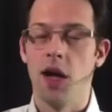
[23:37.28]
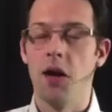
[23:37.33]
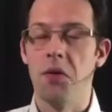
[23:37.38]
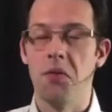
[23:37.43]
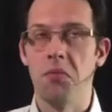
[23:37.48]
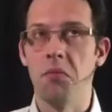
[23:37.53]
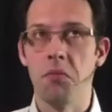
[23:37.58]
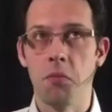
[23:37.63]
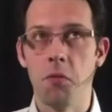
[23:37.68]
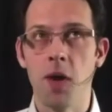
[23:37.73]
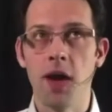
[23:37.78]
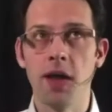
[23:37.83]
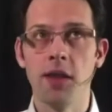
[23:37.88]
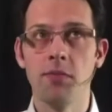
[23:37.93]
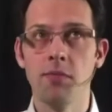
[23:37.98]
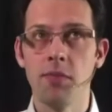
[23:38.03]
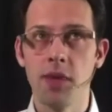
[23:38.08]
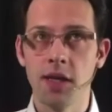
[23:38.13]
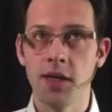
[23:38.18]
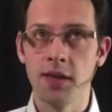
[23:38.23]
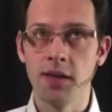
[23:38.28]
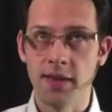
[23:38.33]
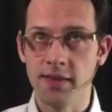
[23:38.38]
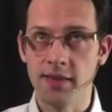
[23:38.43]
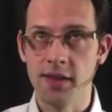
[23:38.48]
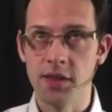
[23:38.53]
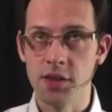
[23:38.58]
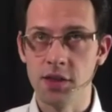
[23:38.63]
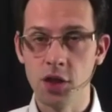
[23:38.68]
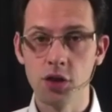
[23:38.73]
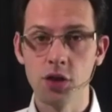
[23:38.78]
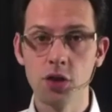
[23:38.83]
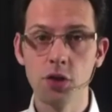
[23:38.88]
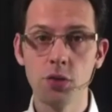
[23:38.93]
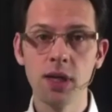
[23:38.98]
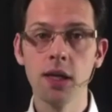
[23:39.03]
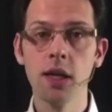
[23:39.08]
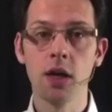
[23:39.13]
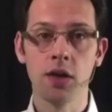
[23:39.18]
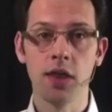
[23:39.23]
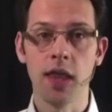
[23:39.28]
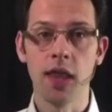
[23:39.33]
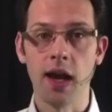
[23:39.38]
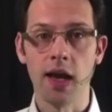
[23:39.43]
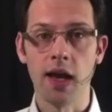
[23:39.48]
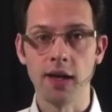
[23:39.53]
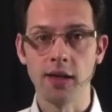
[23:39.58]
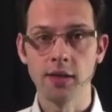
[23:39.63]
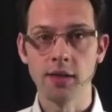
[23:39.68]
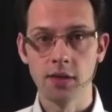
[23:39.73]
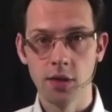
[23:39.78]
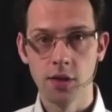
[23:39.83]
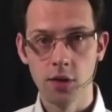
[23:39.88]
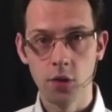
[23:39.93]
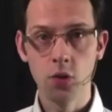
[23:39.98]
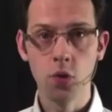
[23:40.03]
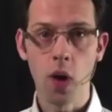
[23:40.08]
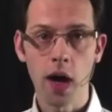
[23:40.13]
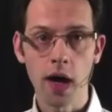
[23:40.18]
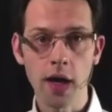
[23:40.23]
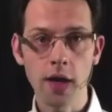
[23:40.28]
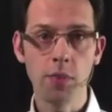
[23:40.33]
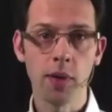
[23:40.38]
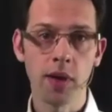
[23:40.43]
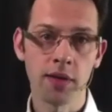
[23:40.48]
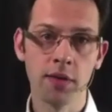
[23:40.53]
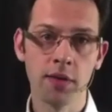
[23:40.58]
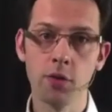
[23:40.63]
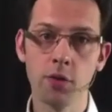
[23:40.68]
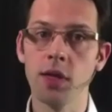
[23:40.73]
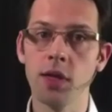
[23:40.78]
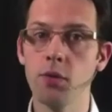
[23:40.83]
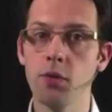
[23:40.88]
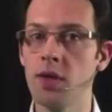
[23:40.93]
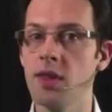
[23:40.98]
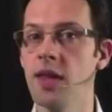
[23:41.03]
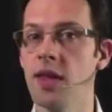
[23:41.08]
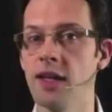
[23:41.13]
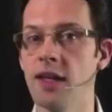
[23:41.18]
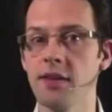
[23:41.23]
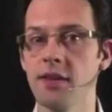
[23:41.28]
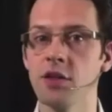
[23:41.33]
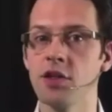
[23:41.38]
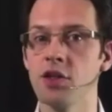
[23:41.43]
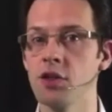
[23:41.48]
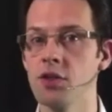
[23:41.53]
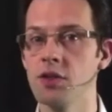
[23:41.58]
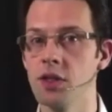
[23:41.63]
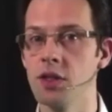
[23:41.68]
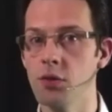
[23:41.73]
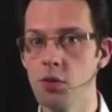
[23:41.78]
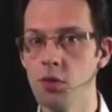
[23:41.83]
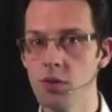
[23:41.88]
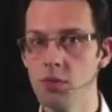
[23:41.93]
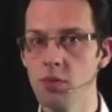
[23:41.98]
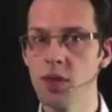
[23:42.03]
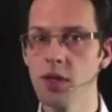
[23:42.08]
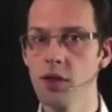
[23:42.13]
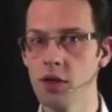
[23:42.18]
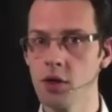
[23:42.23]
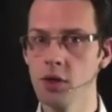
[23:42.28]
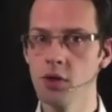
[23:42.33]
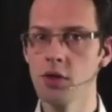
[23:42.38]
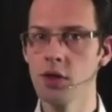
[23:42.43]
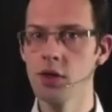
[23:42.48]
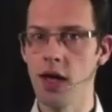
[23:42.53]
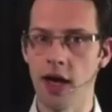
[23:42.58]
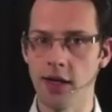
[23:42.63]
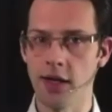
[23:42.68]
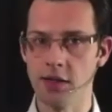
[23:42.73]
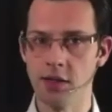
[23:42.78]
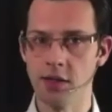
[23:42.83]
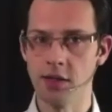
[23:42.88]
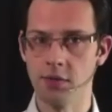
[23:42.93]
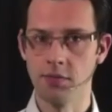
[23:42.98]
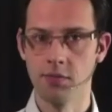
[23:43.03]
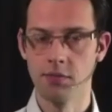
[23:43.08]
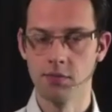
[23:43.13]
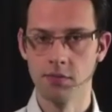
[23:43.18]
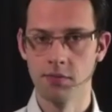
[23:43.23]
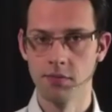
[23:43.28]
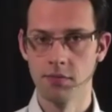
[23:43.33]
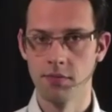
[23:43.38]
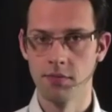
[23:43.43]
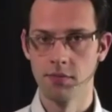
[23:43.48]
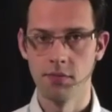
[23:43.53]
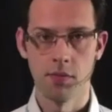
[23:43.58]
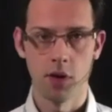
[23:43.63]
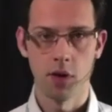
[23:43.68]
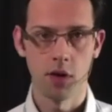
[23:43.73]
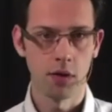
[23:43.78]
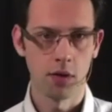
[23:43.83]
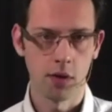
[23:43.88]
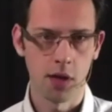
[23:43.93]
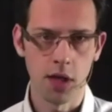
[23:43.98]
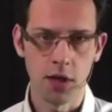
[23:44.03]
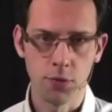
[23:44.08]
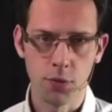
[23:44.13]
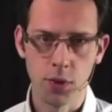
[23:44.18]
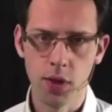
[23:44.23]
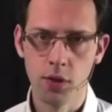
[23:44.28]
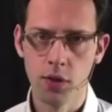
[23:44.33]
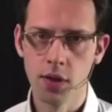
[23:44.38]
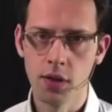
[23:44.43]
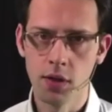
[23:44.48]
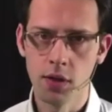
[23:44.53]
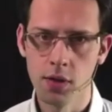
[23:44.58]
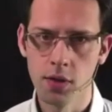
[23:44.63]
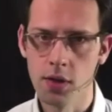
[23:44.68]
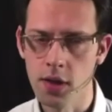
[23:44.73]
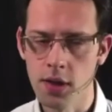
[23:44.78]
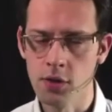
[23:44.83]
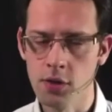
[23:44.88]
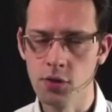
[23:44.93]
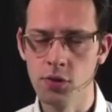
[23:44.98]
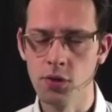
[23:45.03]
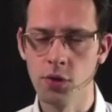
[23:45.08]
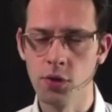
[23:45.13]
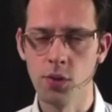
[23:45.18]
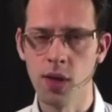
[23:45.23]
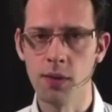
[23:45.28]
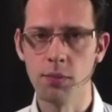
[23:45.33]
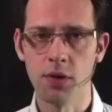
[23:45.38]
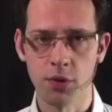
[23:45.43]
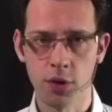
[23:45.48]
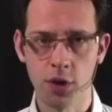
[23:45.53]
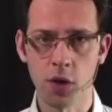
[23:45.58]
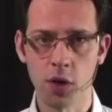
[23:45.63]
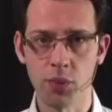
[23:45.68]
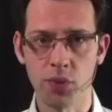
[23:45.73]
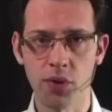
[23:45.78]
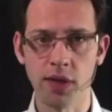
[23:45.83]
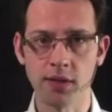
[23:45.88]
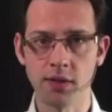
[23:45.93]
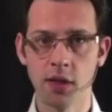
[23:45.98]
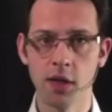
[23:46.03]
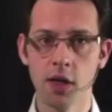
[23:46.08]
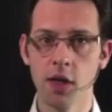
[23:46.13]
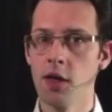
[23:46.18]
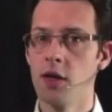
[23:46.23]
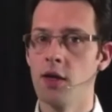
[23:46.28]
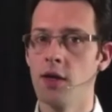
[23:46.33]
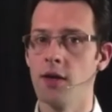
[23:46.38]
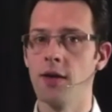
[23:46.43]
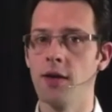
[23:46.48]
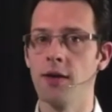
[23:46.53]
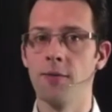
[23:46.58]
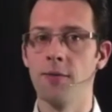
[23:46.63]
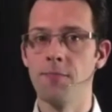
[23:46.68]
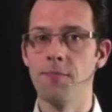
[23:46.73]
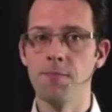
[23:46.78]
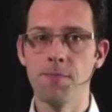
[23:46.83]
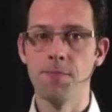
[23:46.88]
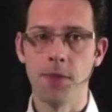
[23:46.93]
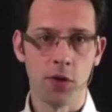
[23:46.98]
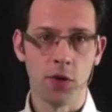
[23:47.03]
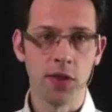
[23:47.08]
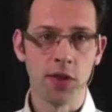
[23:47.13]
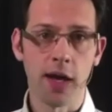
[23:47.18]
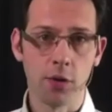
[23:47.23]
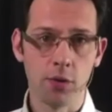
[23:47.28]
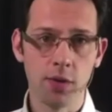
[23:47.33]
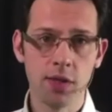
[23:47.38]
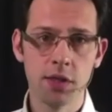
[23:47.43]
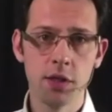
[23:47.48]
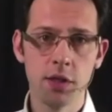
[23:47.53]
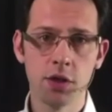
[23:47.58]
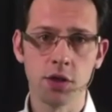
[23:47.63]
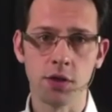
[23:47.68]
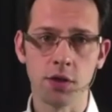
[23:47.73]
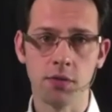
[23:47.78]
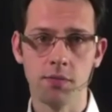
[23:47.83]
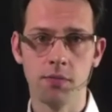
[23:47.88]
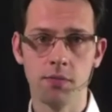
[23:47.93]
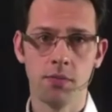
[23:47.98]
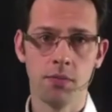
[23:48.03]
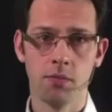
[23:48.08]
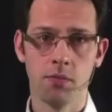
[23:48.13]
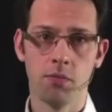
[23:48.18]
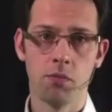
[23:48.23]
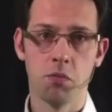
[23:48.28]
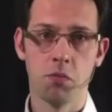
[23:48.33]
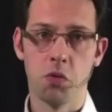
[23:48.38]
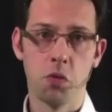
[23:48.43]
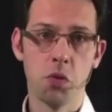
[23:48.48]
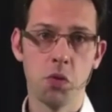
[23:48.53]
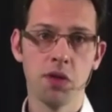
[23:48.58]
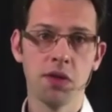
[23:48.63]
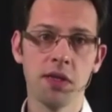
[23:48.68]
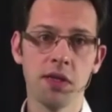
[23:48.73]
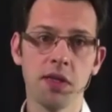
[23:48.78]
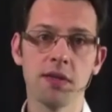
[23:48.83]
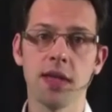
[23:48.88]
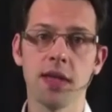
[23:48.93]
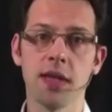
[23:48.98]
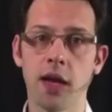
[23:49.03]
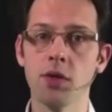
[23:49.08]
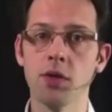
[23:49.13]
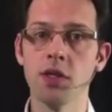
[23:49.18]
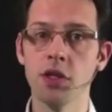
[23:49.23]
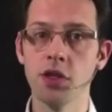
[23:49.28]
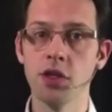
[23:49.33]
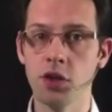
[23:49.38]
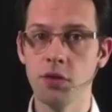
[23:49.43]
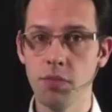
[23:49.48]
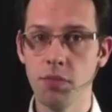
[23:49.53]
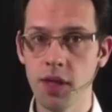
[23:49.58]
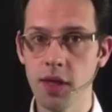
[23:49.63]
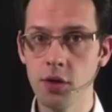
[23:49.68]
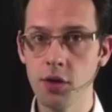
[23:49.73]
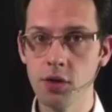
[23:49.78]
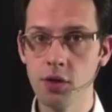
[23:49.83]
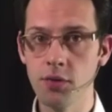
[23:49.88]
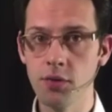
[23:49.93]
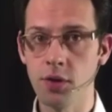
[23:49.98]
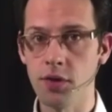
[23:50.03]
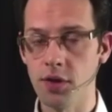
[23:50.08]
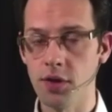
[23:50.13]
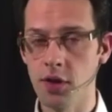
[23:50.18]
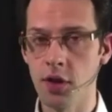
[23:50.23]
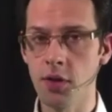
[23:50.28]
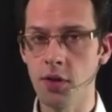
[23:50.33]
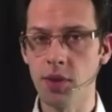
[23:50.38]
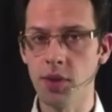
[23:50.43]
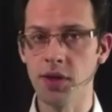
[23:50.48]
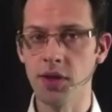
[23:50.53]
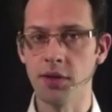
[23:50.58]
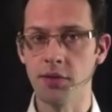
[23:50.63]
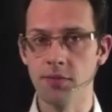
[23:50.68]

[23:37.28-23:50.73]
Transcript: when making that decision, you will analyze why partnering with that agency would be a good idea. Or if we go into the realm of corporate, an acquisition. Would this acquisition be good for the company?